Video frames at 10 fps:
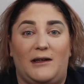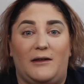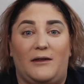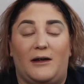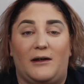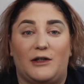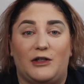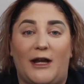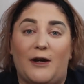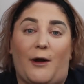the
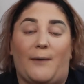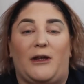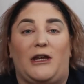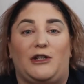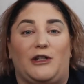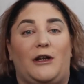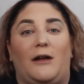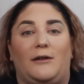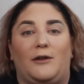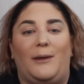shadow application a
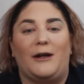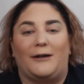little better.